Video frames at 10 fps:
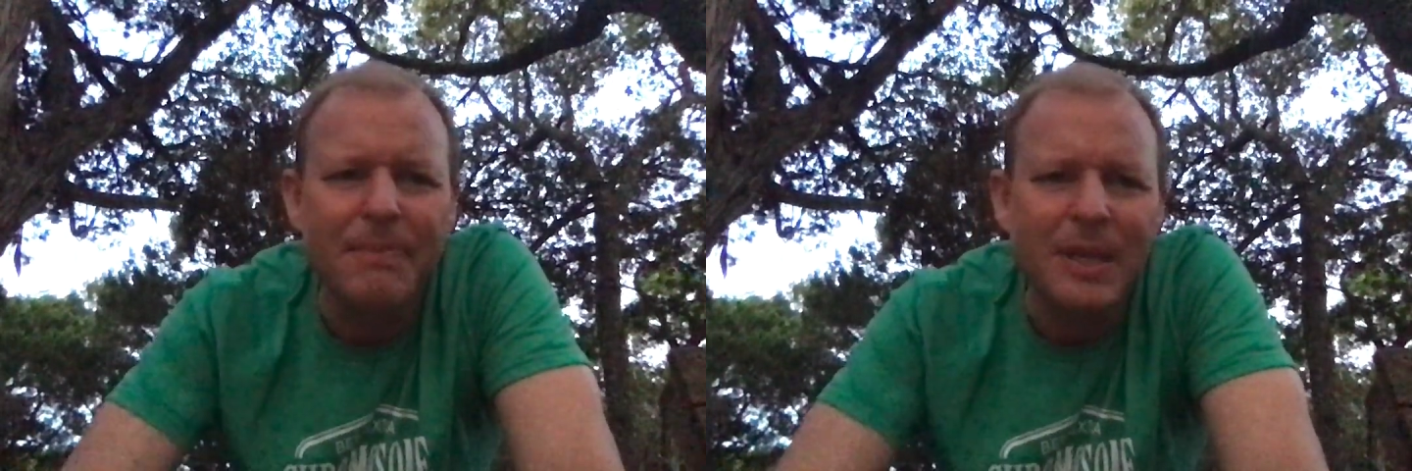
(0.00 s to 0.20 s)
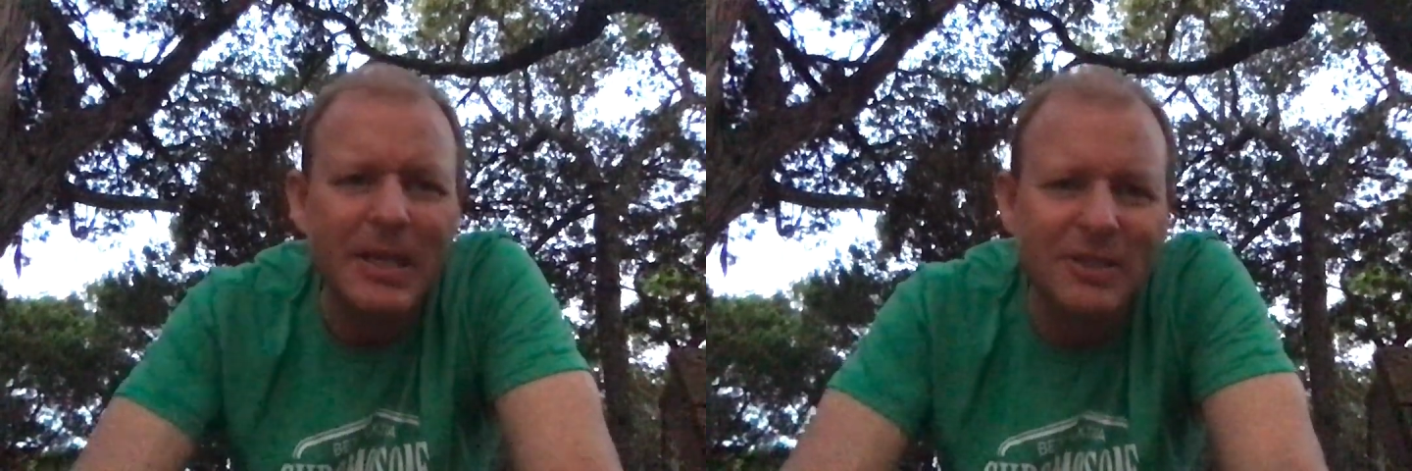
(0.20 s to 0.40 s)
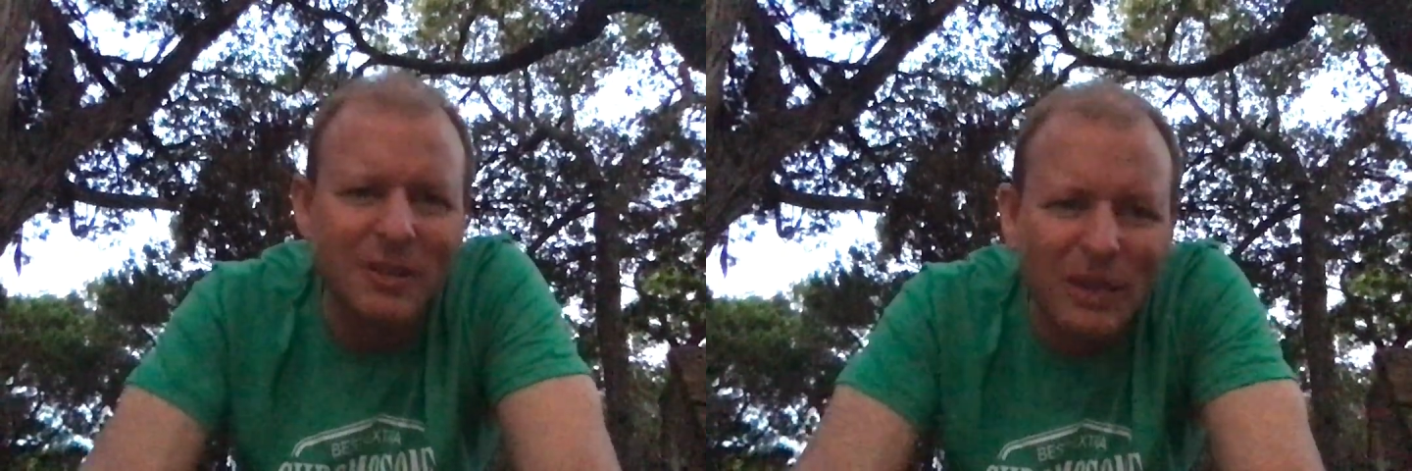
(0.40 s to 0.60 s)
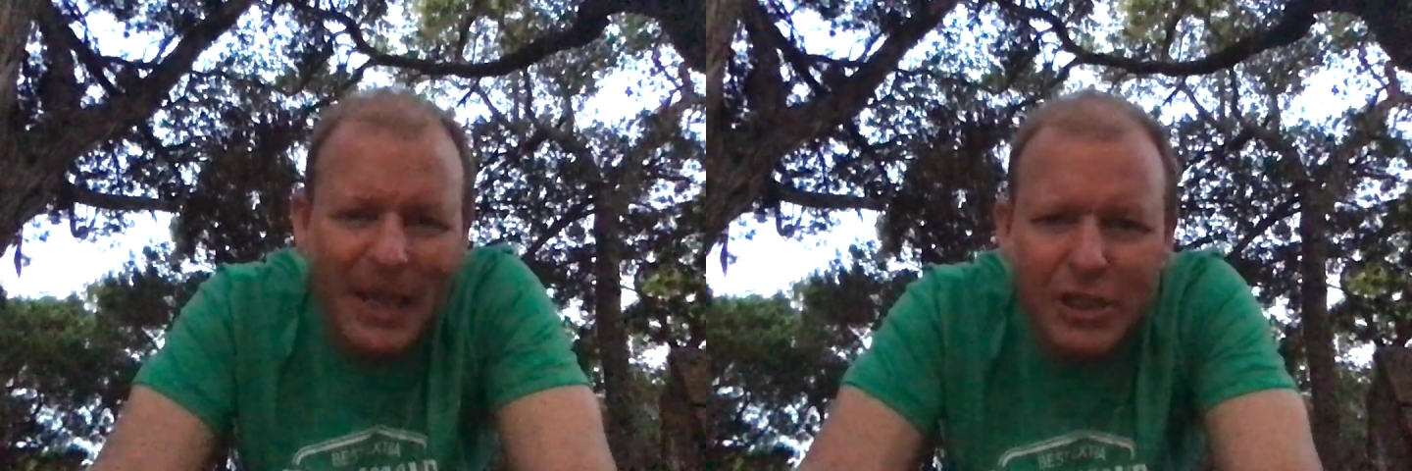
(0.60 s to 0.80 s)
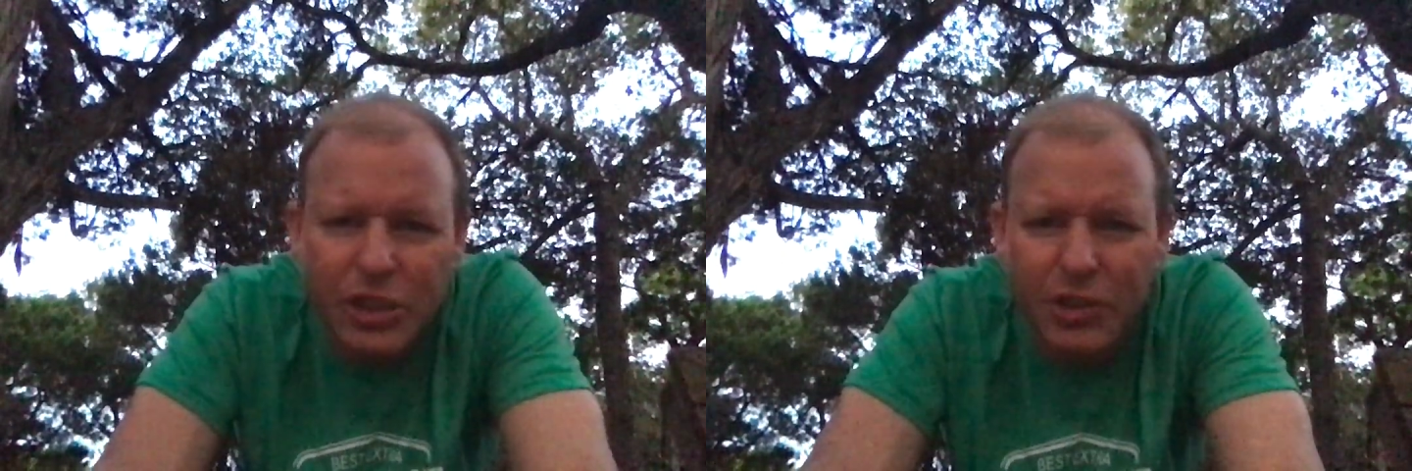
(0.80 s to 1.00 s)
his
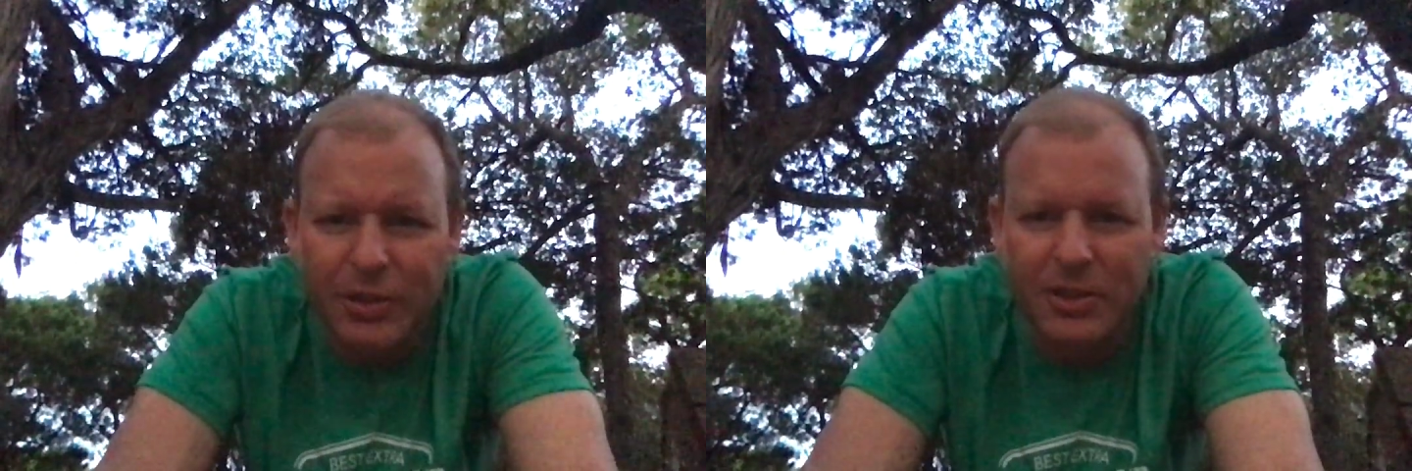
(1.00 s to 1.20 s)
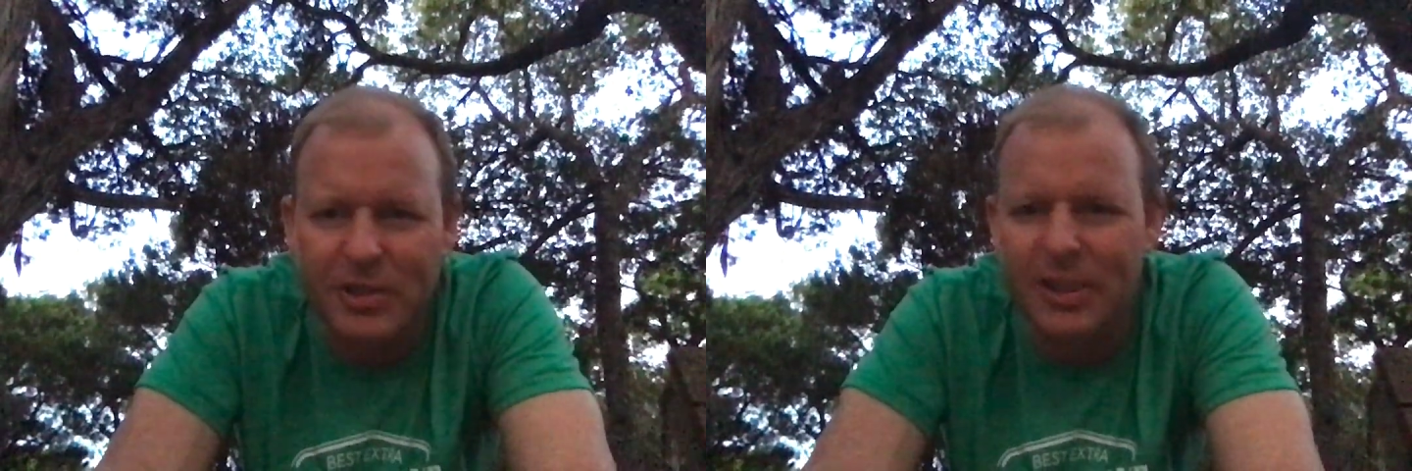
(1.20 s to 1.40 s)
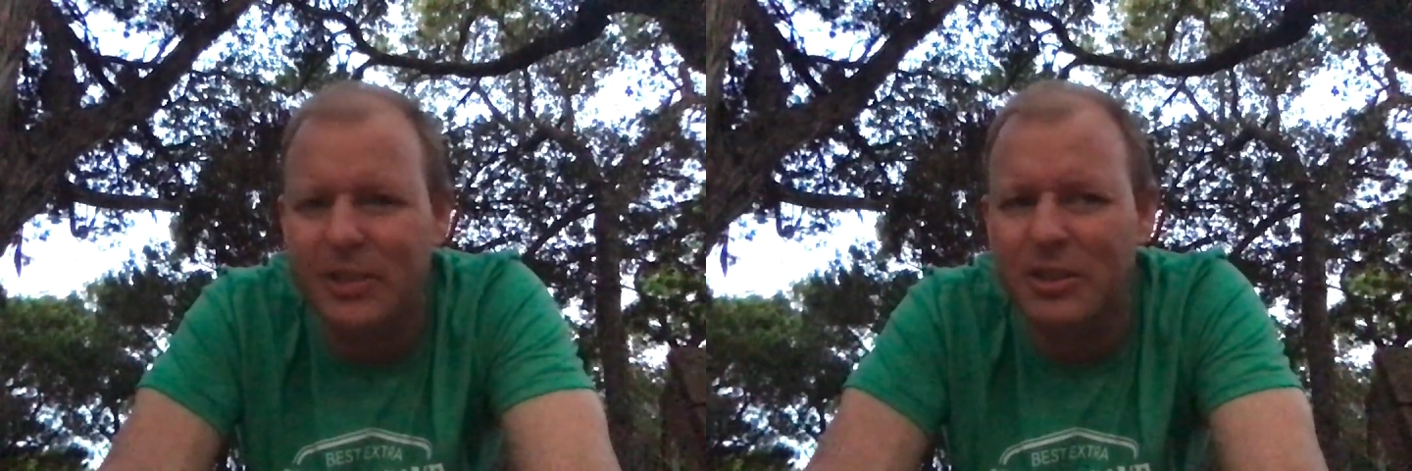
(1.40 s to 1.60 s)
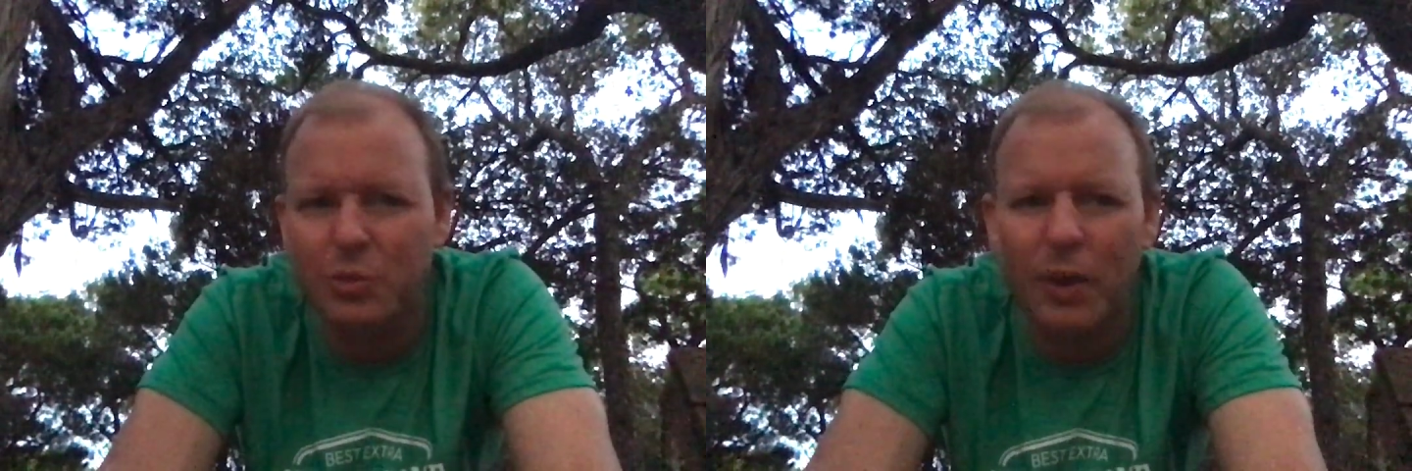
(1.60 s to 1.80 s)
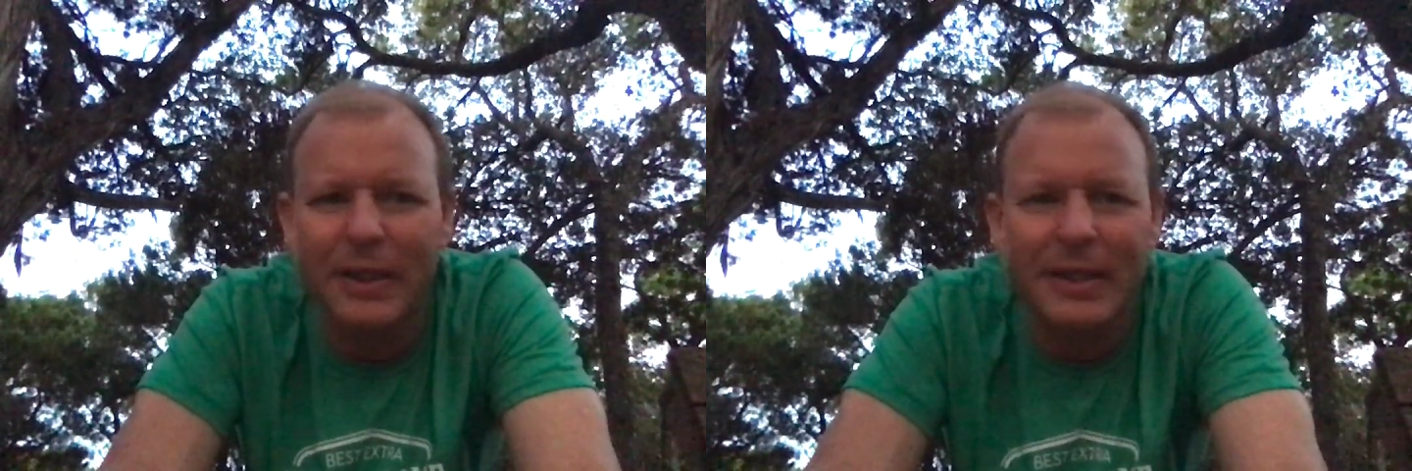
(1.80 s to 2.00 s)
lectures, this is
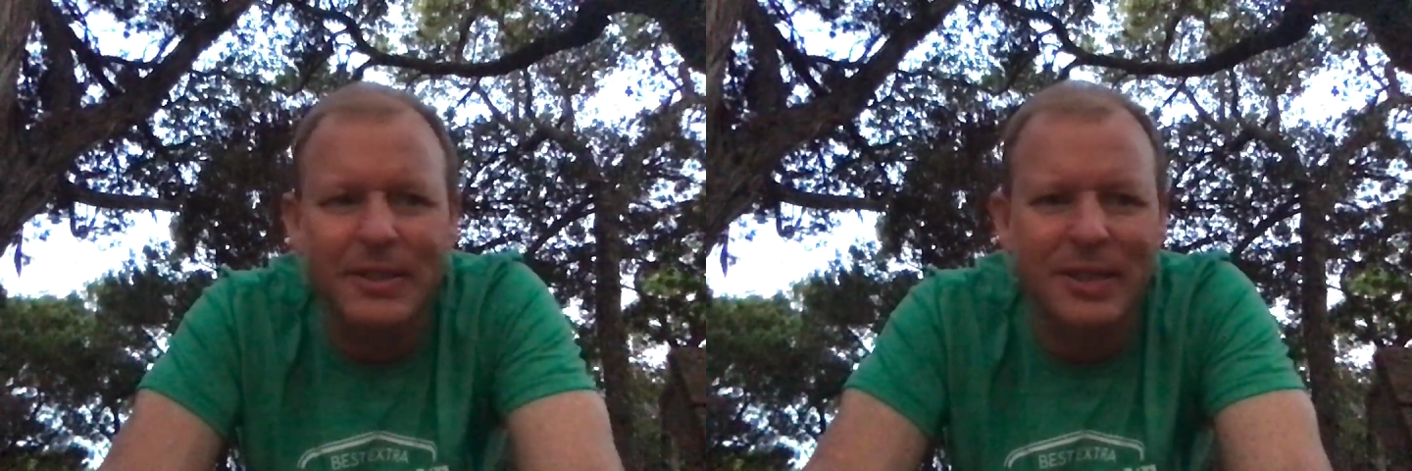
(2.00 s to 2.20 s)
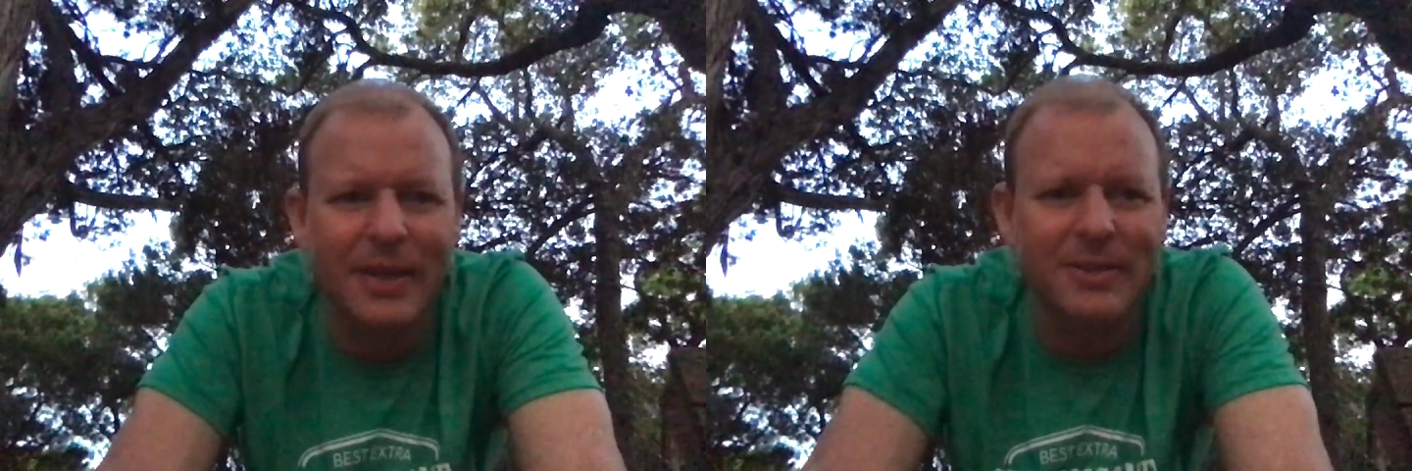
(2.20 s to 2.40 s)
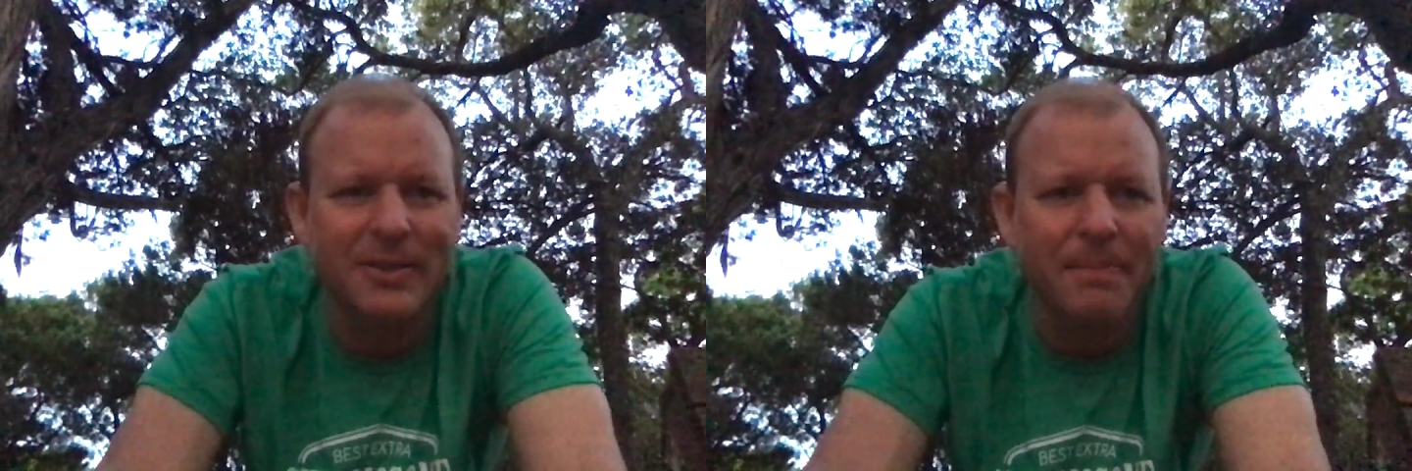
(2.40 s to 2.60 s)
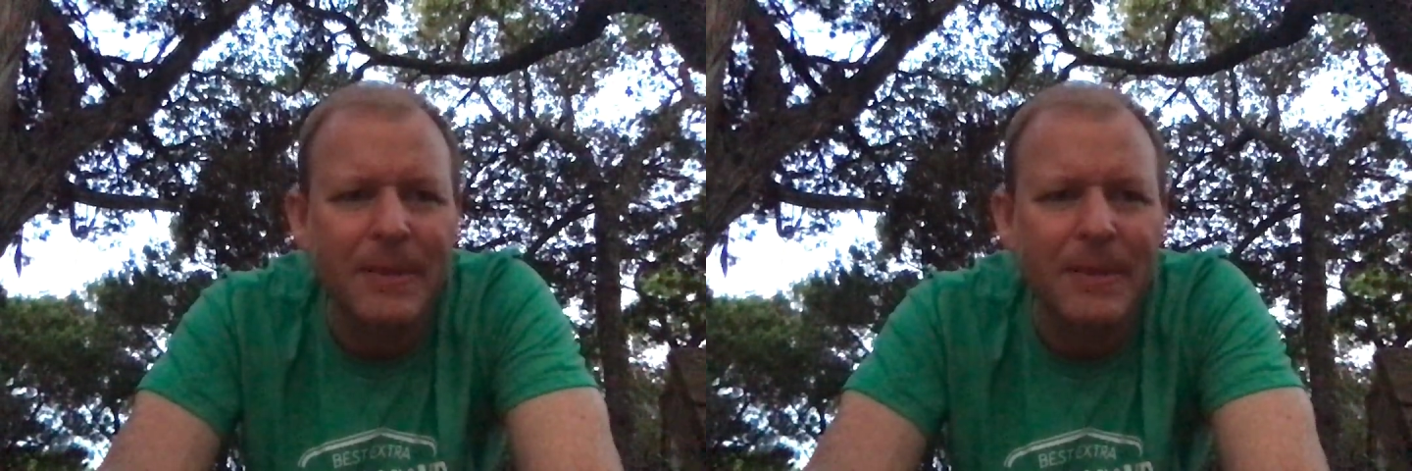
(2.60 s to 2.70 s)
what he says.